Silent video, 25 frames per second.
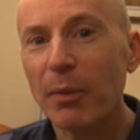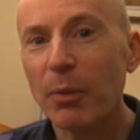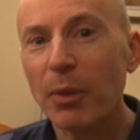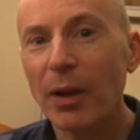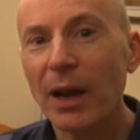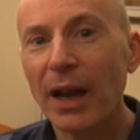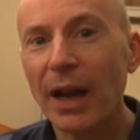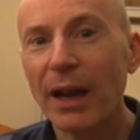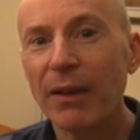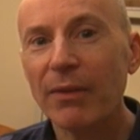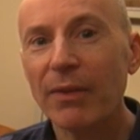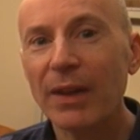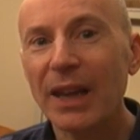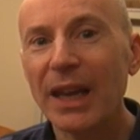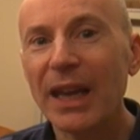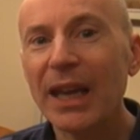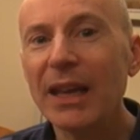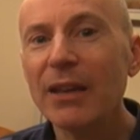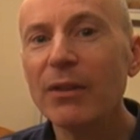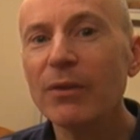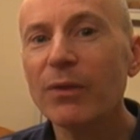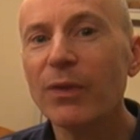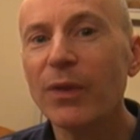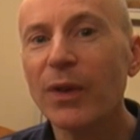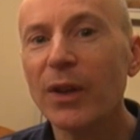they will have
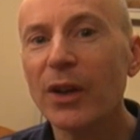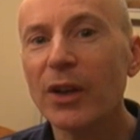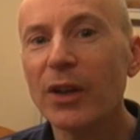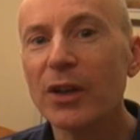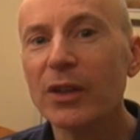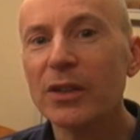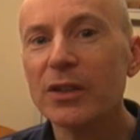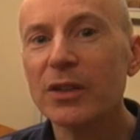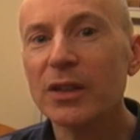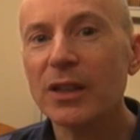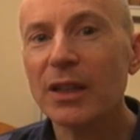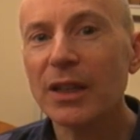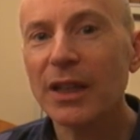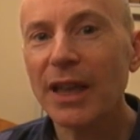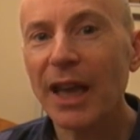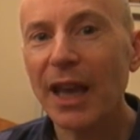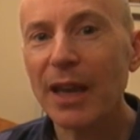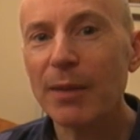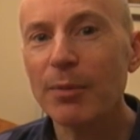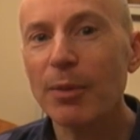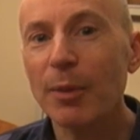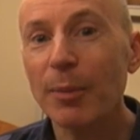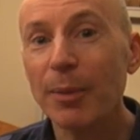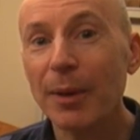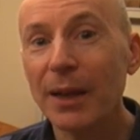infinite
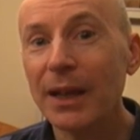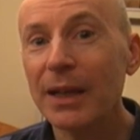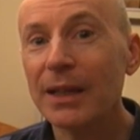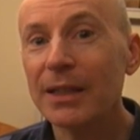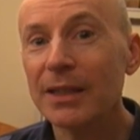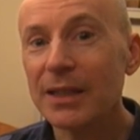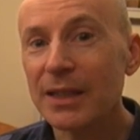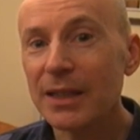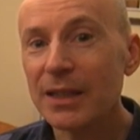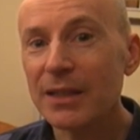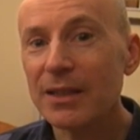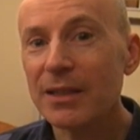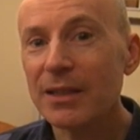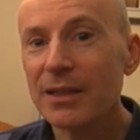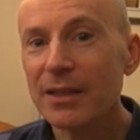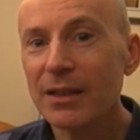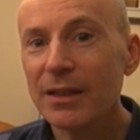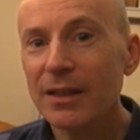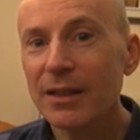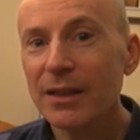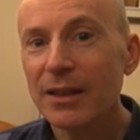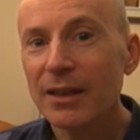capabilities.